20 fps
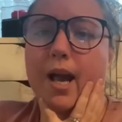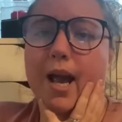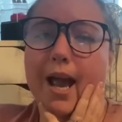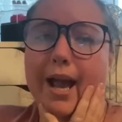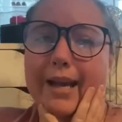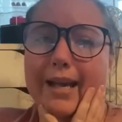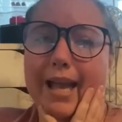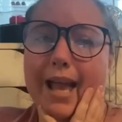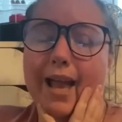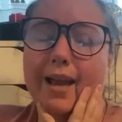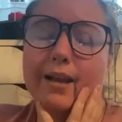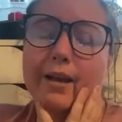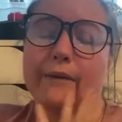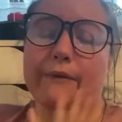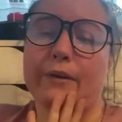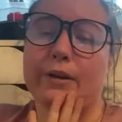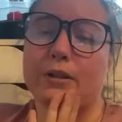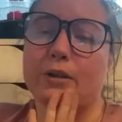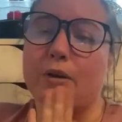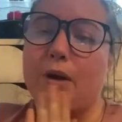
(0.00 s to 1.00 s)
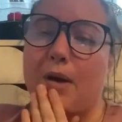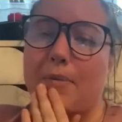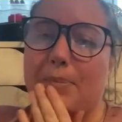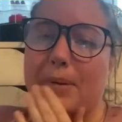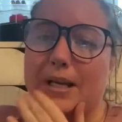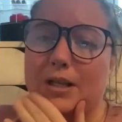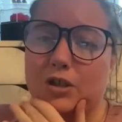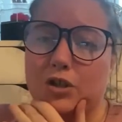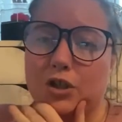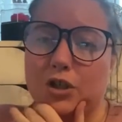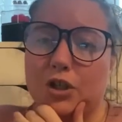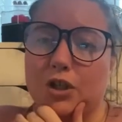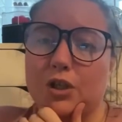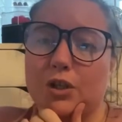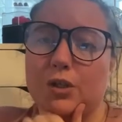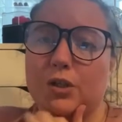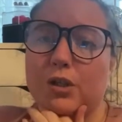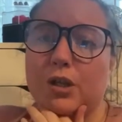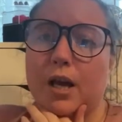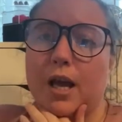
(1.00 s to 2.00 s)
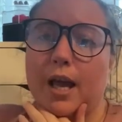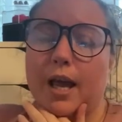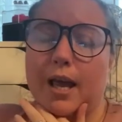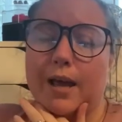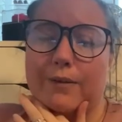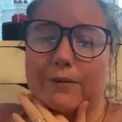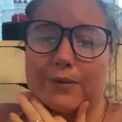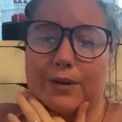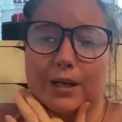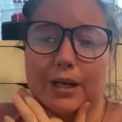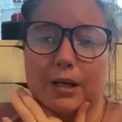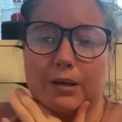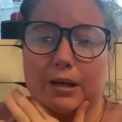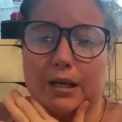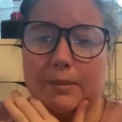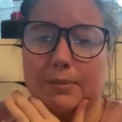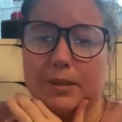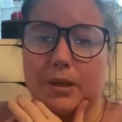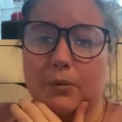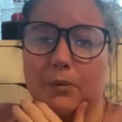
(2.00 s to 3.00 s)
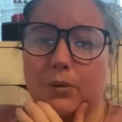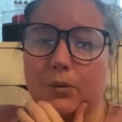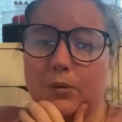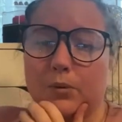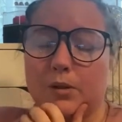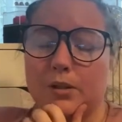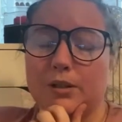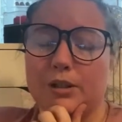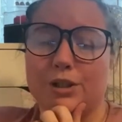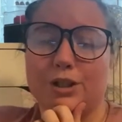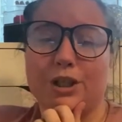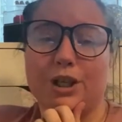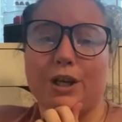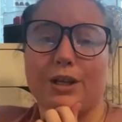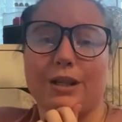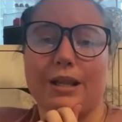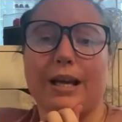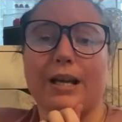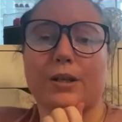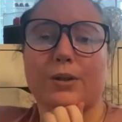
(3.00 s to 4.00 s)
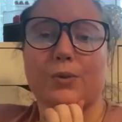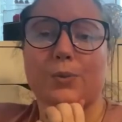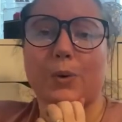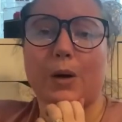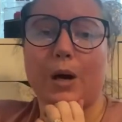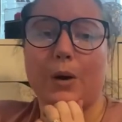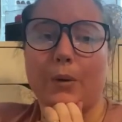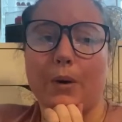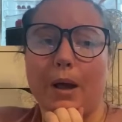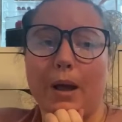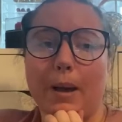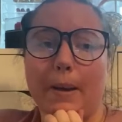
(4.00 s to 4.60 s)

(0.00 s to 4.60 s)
Again, if I do have pictures and video clips, I will insert that as well.